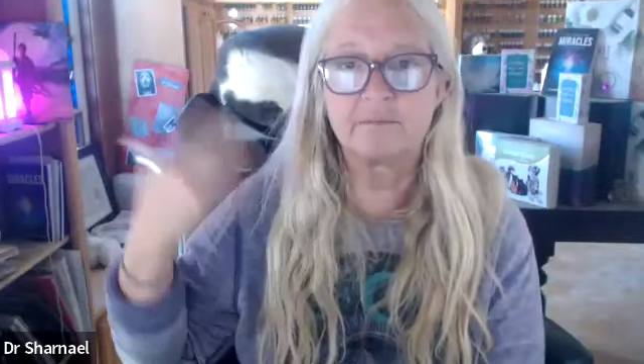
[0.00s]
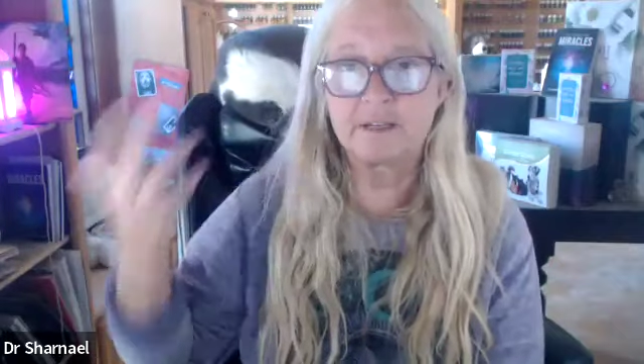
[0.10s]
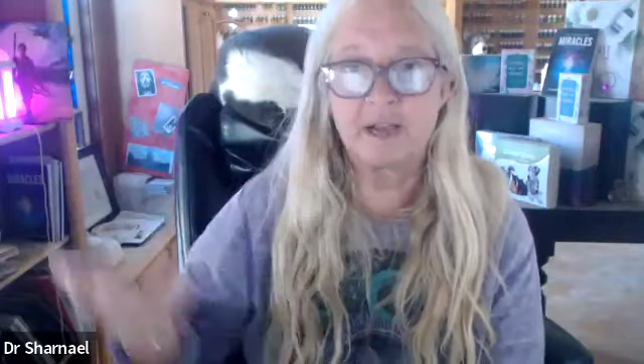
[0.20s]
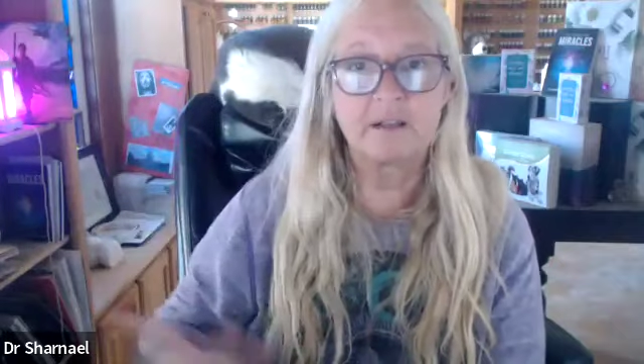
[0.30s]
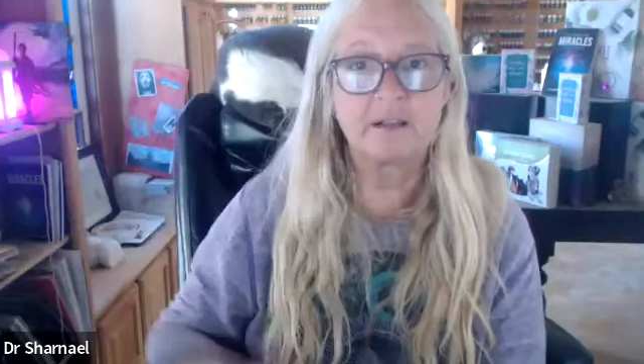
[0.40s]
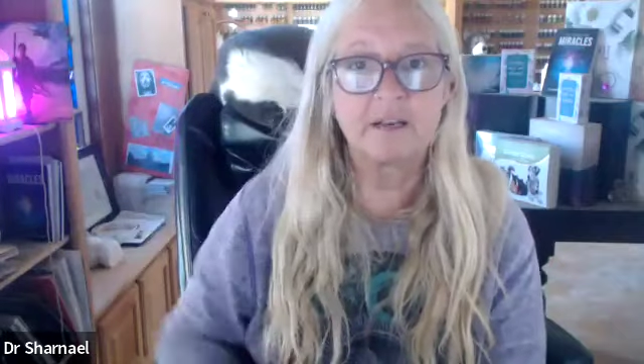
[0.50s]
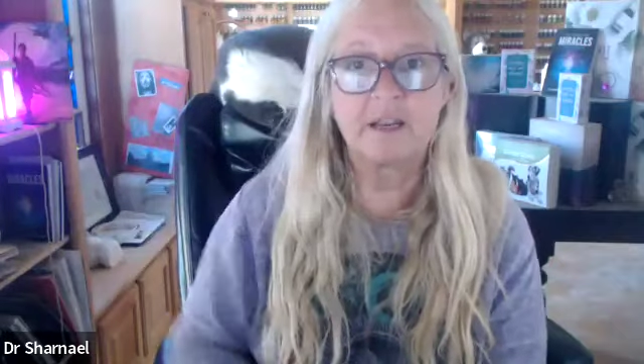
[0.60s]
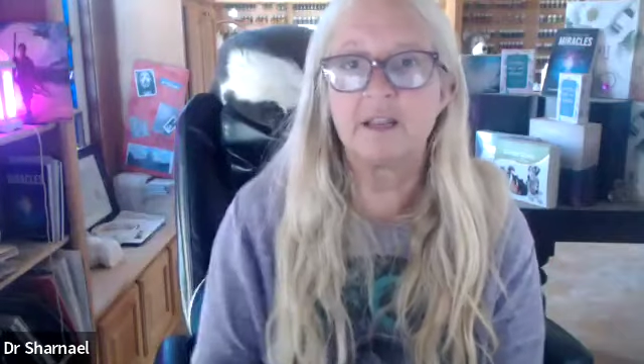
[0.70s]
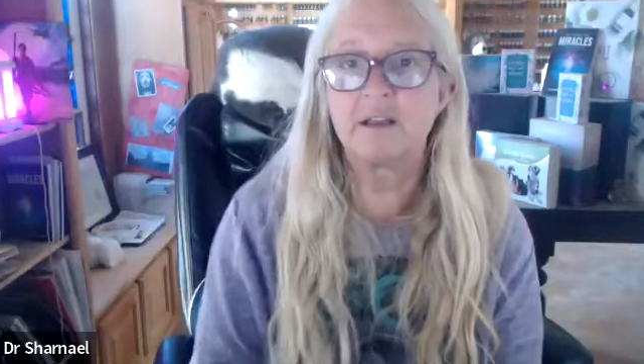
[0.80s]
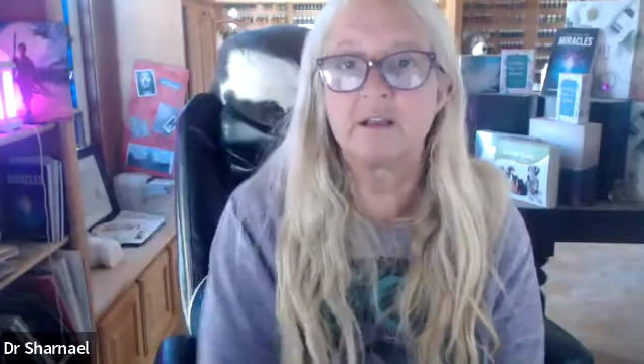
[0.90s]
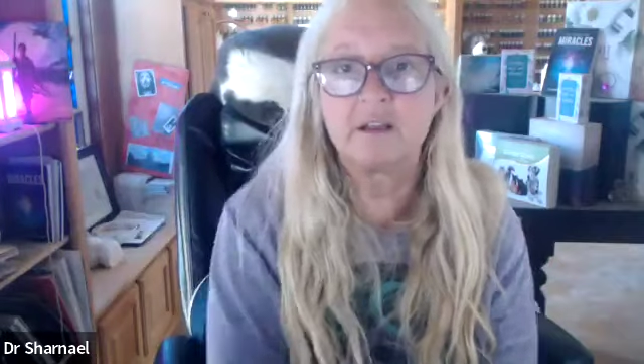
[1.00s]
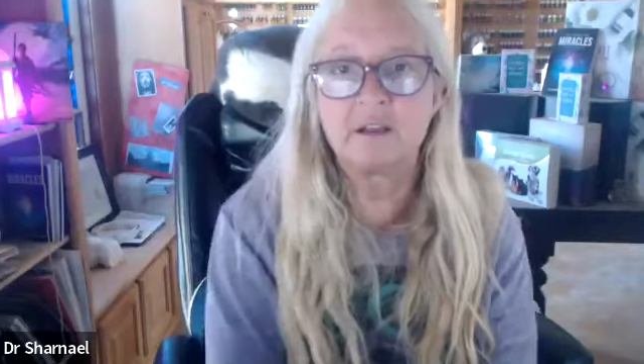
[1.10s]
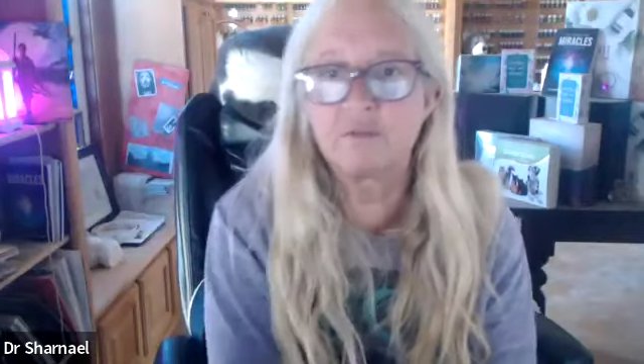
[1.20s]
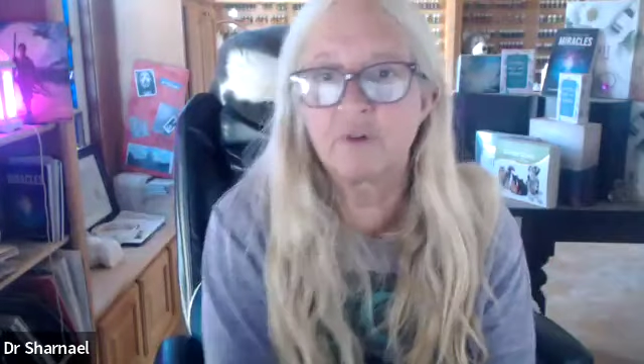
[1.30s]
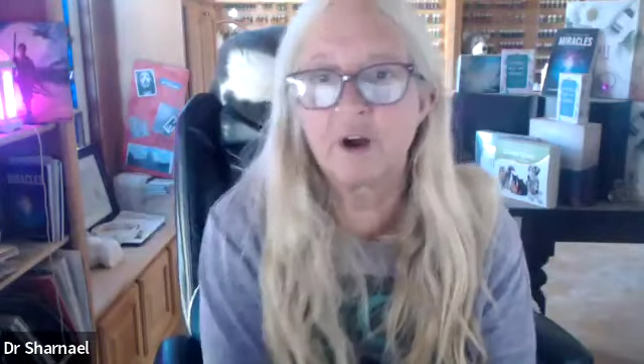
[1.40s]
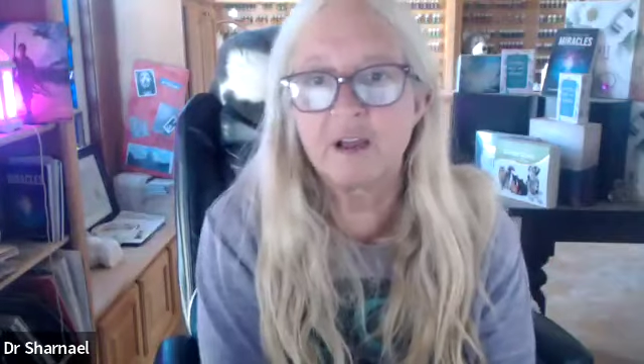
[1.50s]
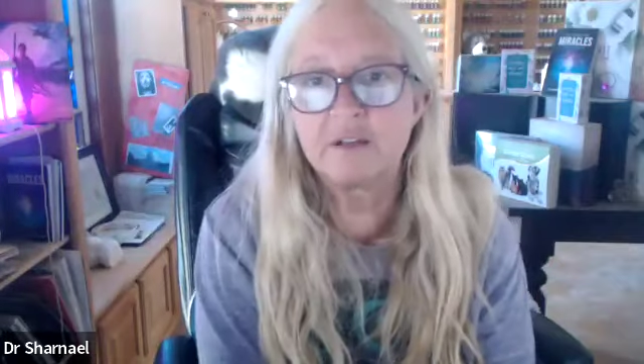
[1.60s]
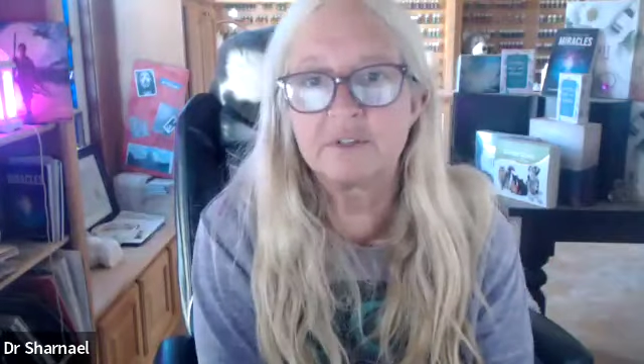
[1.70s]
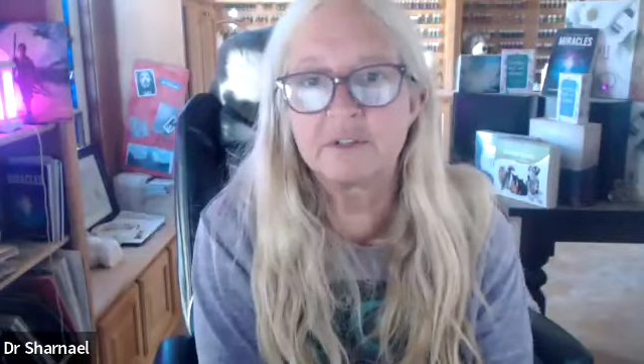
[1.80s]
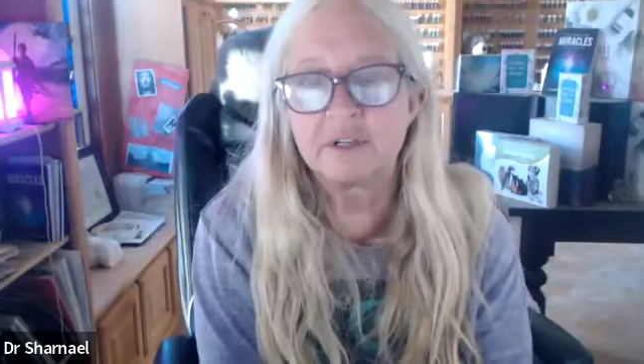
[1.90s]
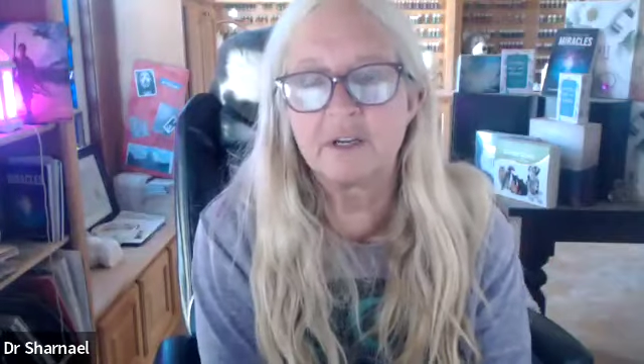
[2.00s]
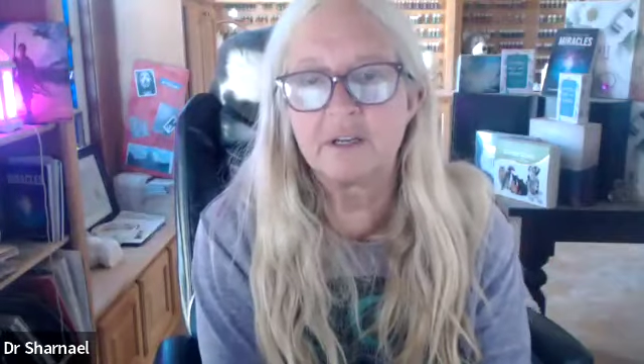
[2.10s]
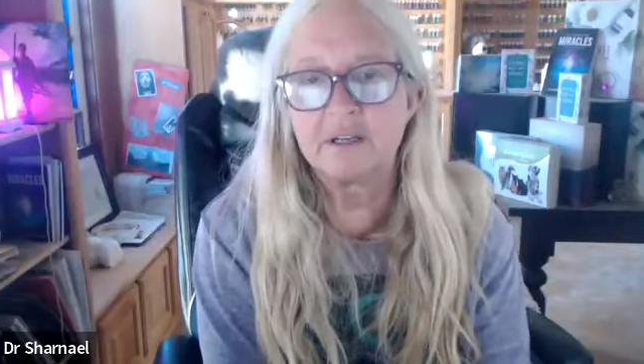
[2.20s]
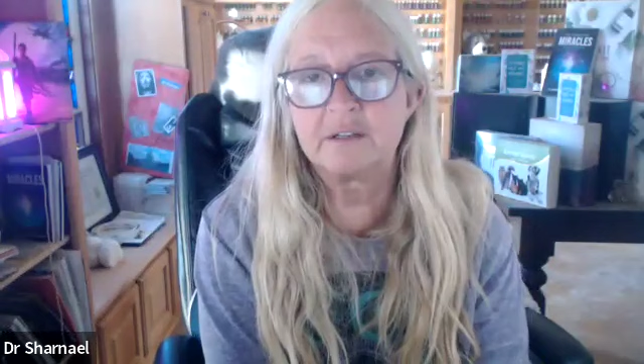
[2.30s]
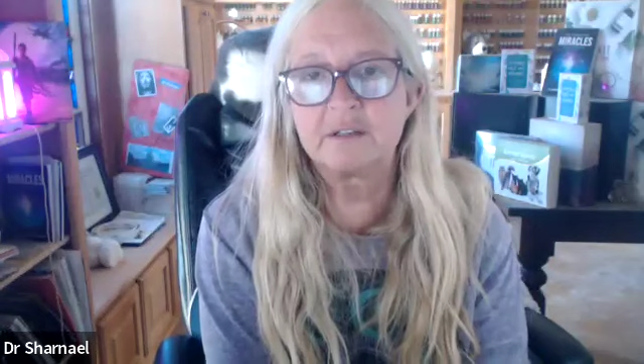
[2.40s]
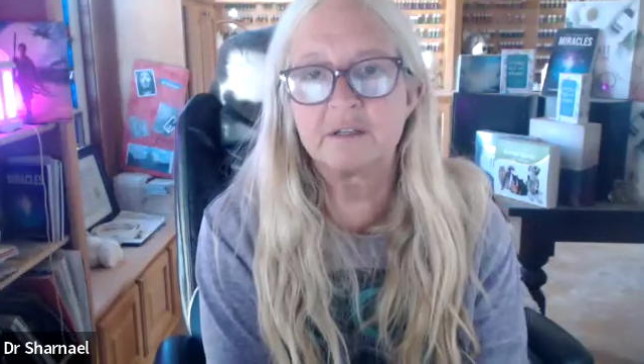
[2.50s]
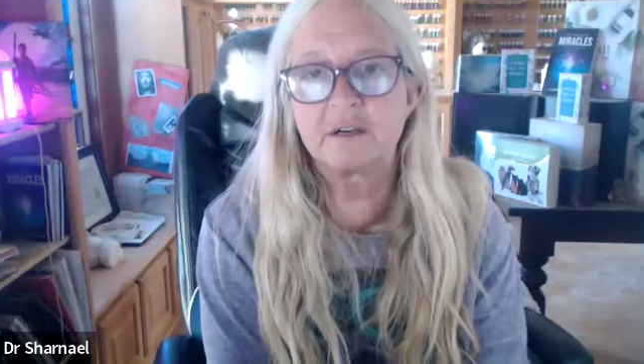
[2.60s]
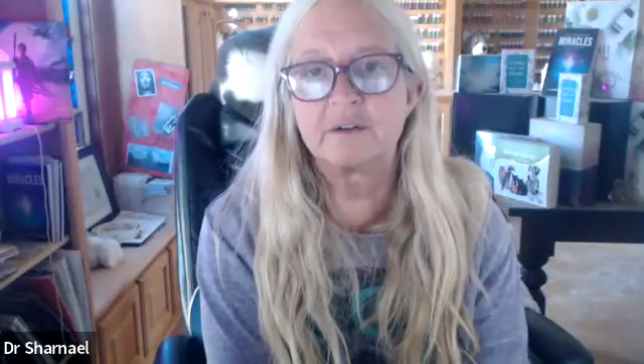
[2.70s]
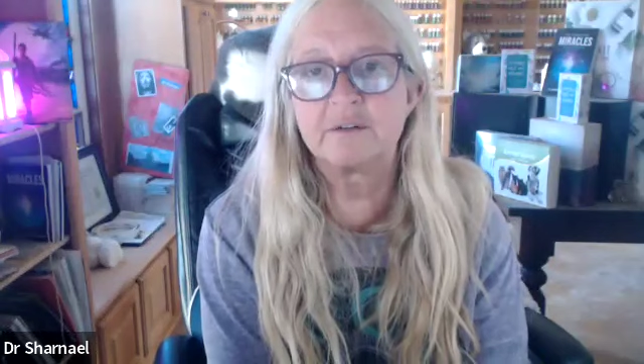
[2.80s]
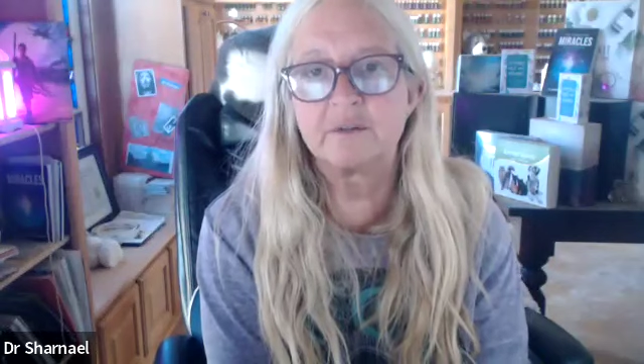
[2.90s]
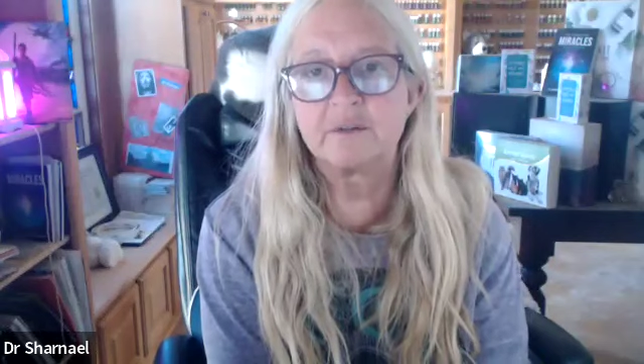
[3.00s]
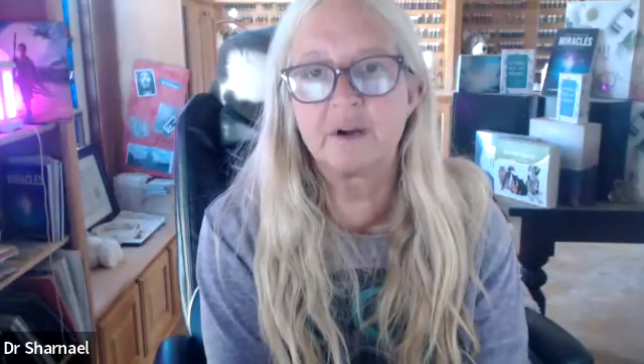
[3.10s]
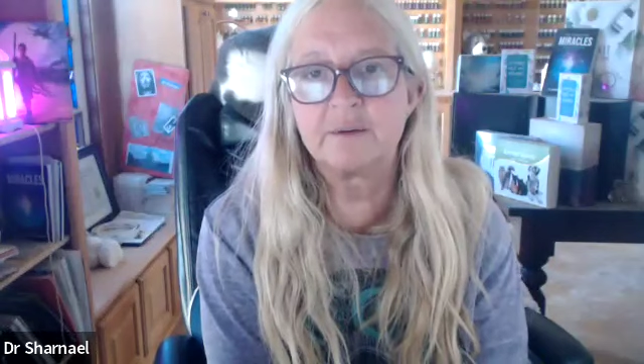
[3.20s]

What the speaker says: vitality and it thrives. And so,